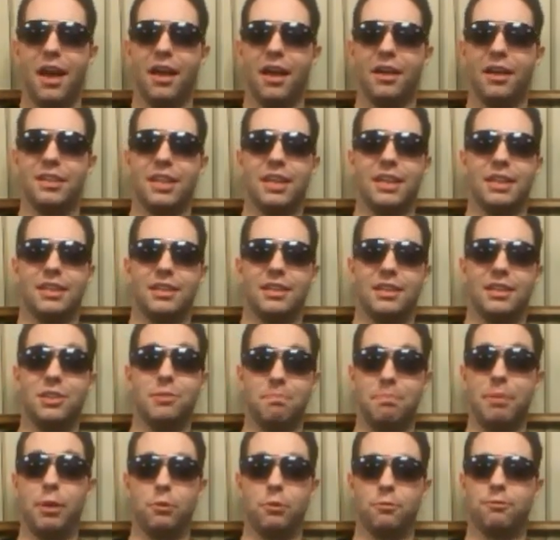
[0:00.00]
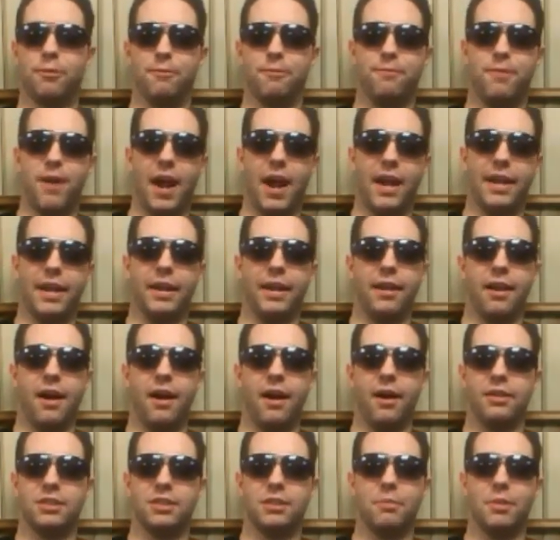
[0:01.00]
Like, built for fighting.
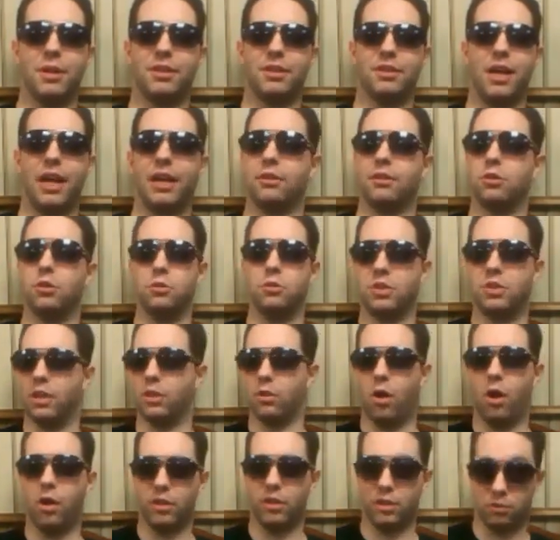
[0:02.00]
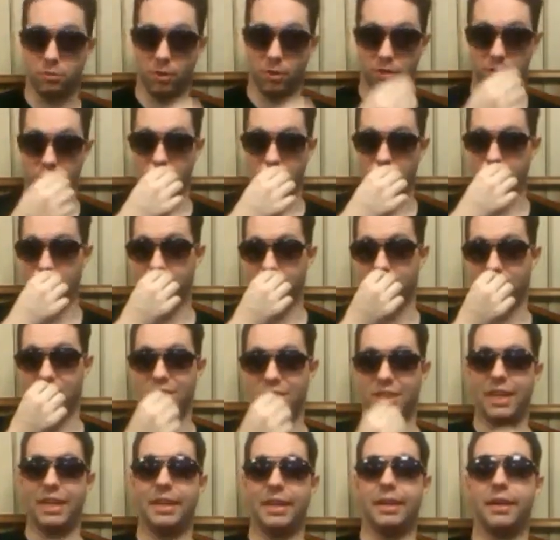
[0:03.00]
Uh, somebody like Lucy Lawless was when she was
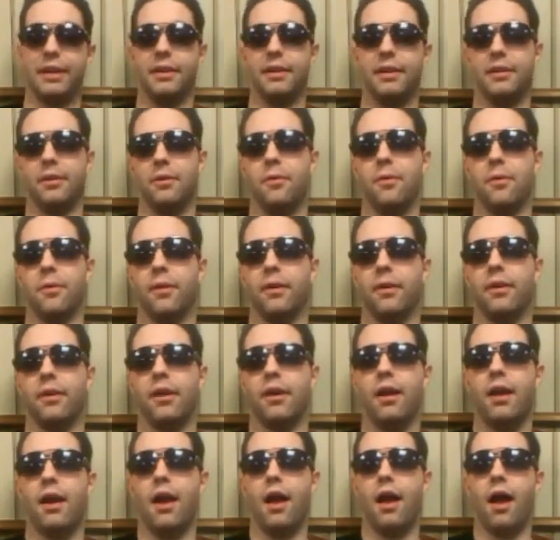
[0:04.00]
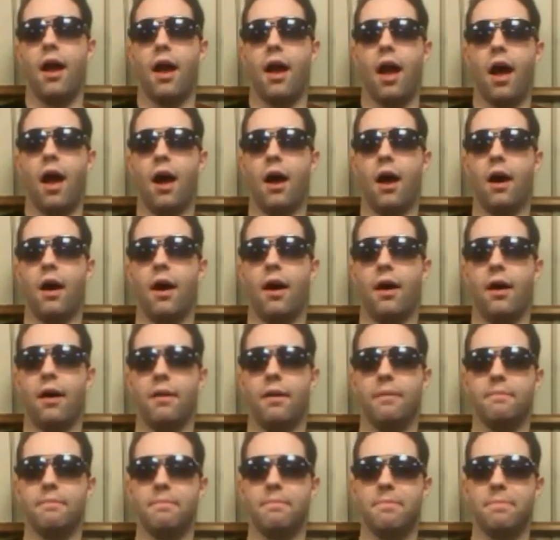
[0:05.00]
Xena, or
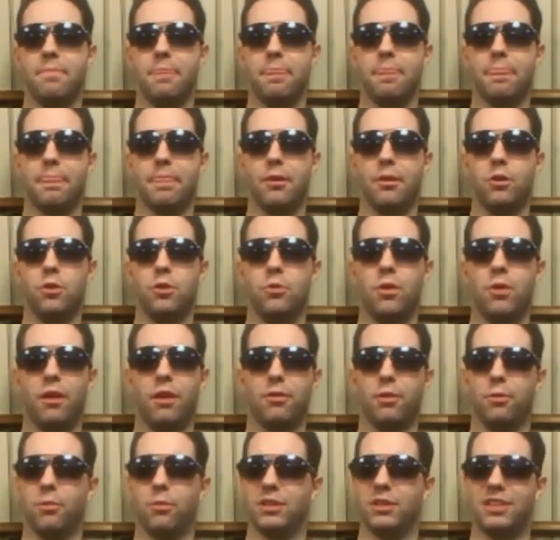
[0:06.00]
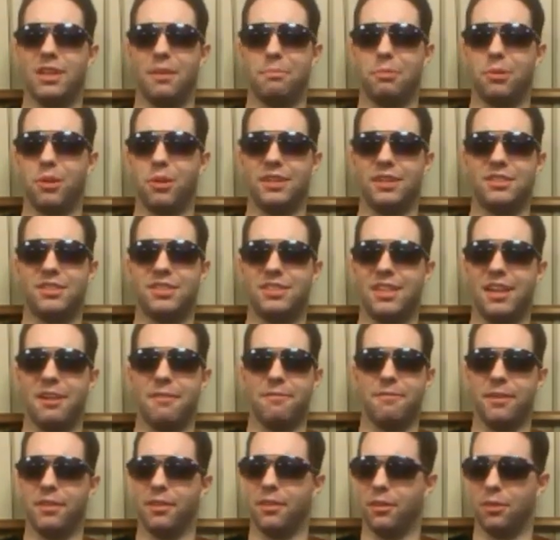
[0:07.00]
um, whoever it was that played
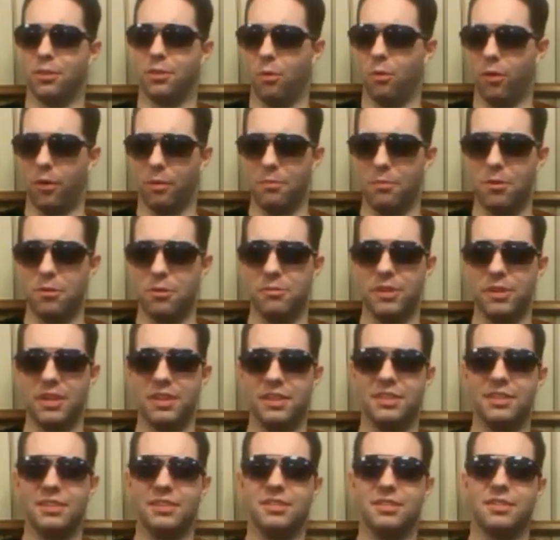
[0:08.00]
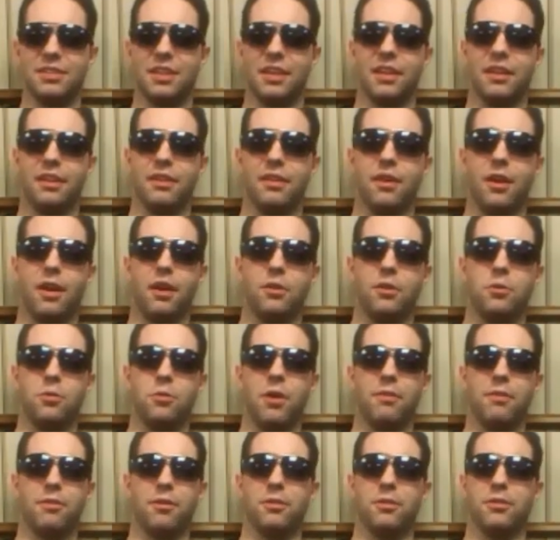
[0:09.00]
Sif in the Thor movies, and uh,
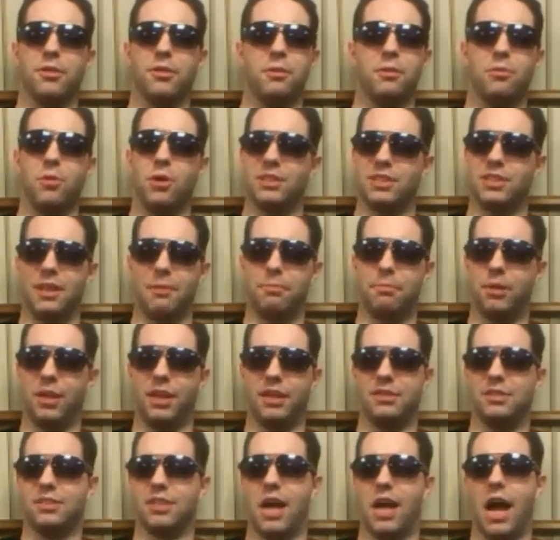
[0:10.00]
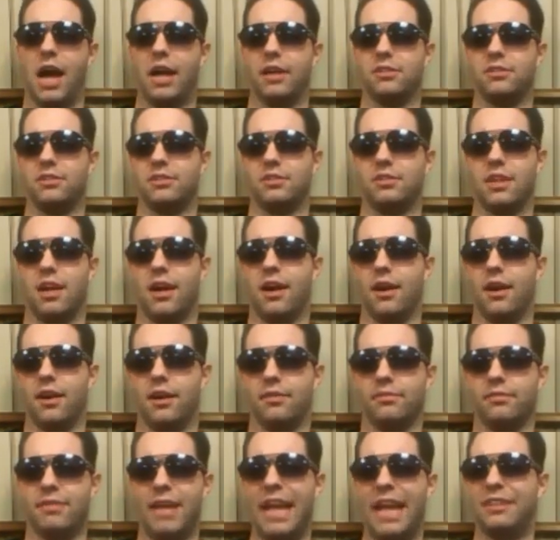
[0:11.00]
whoever it was that played Zod's
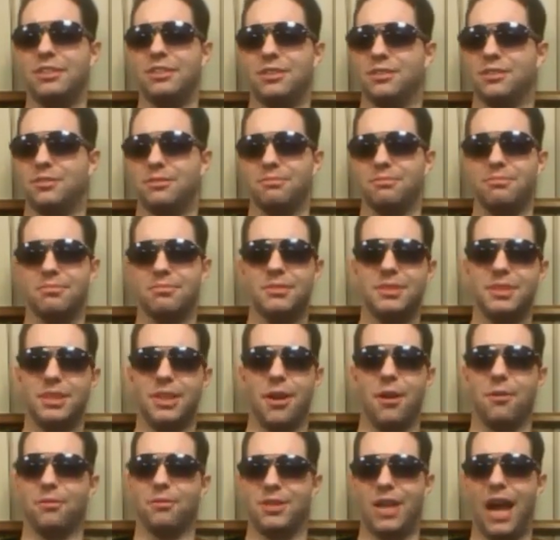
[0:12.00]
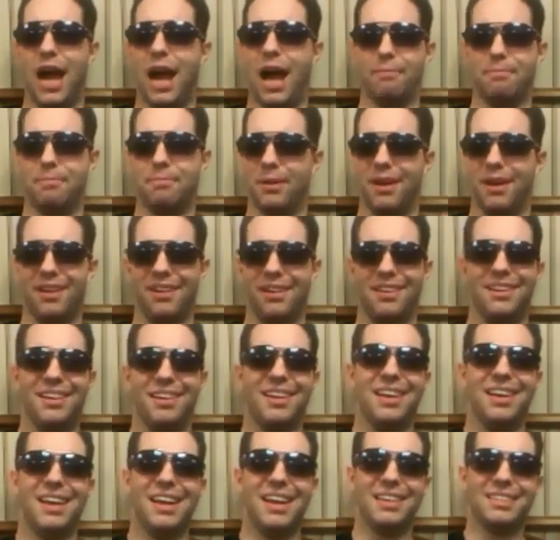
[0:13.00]
uh, hench, you know, top. Uh,
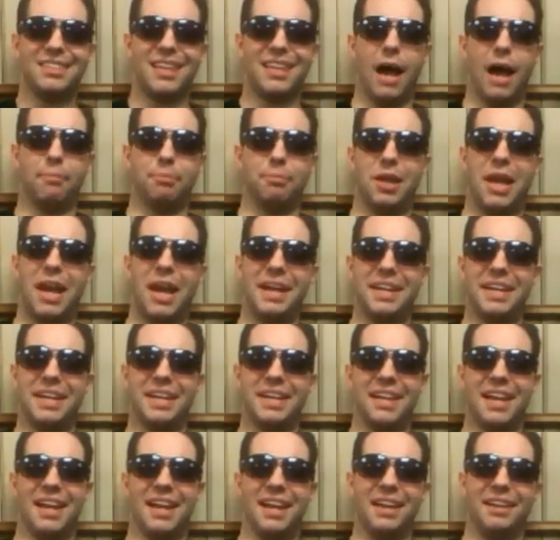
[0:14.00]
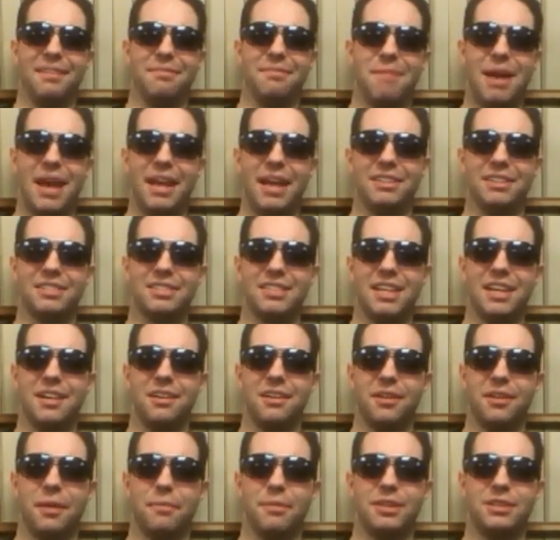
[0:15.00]
top lady in Man of
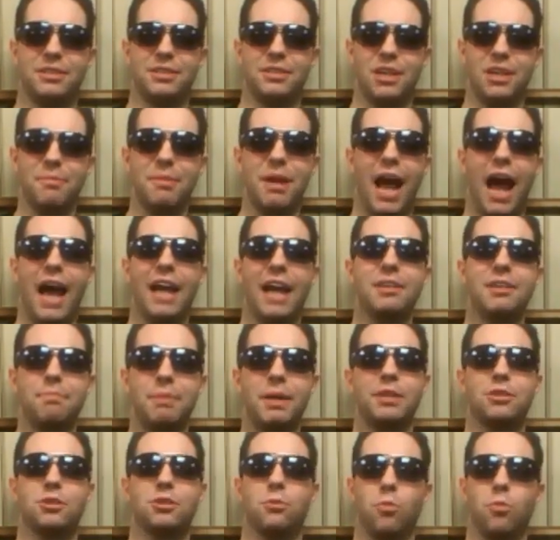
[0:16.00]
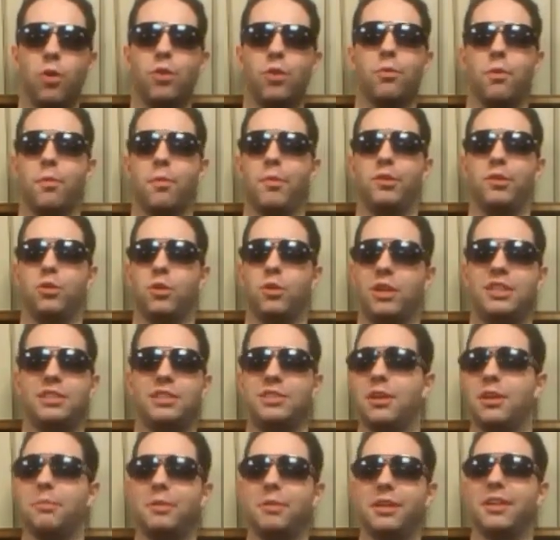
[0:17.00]
Steel. I mean, somebody I picture Wonder Woman looking
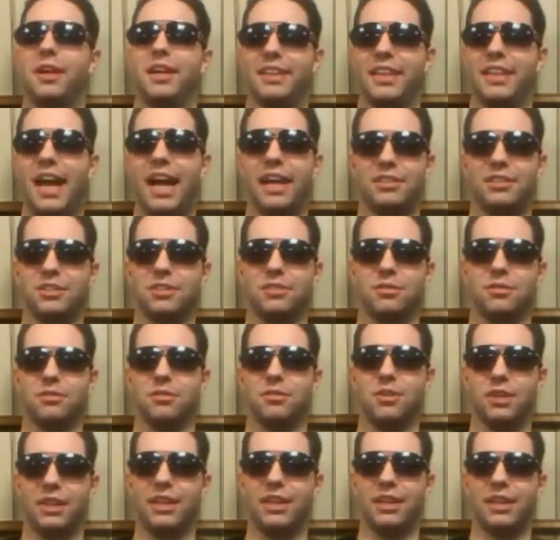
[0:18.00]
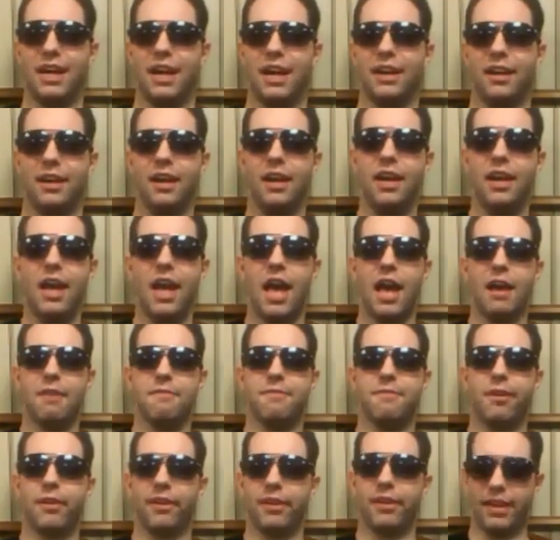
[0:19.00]
something like that, just looking kind of
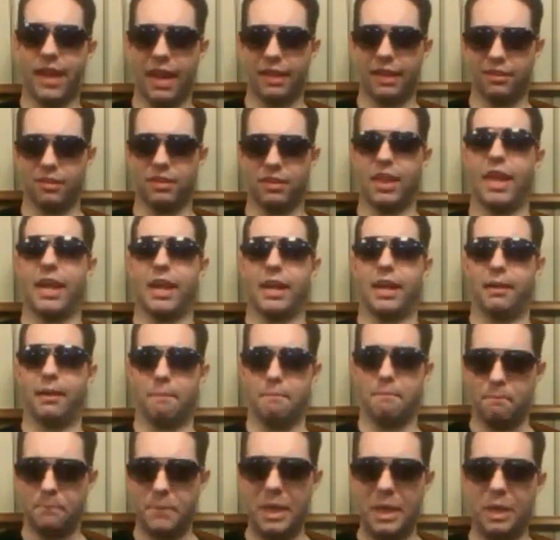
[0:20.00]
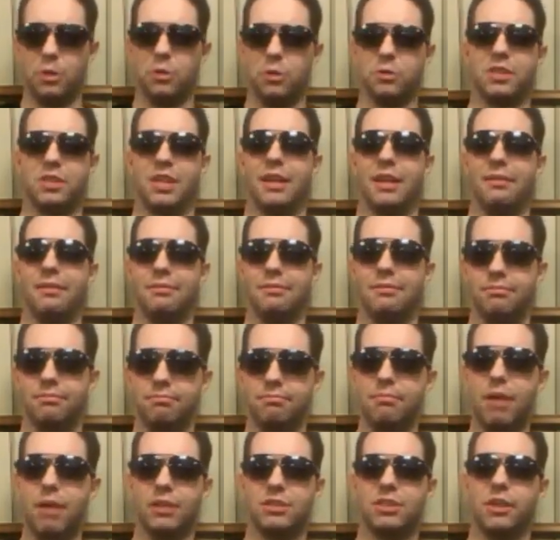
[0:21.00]
very athletic, built and
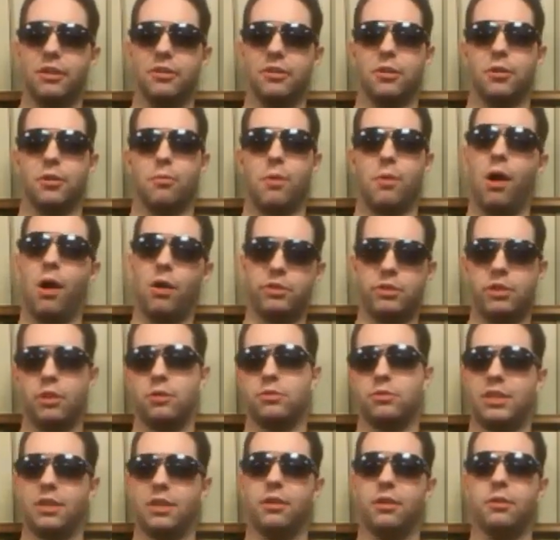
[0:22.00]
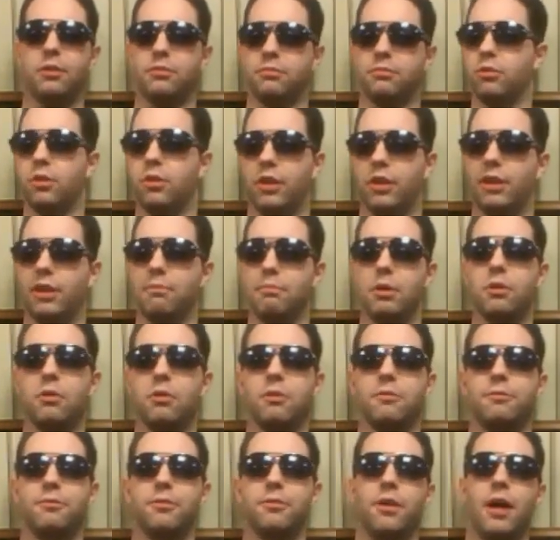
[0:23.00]
muscular, while also still looking
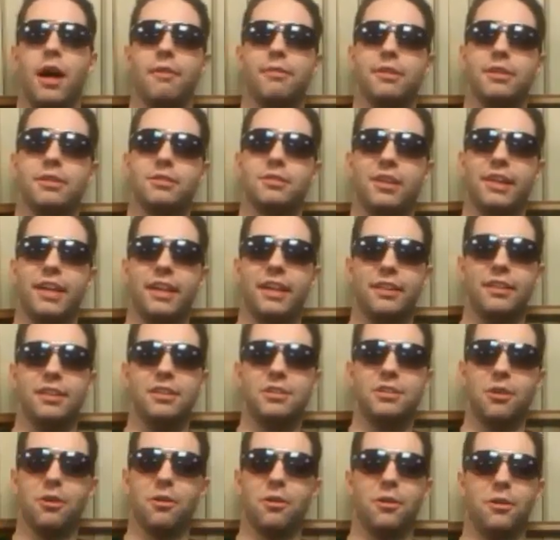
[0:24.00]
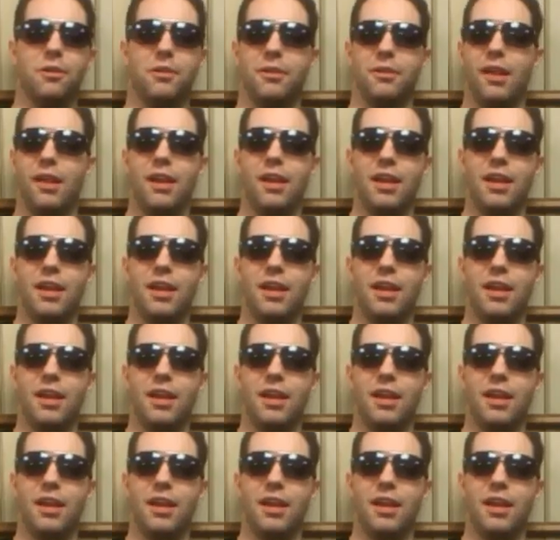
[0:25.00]
beautiful, obviously. And this girl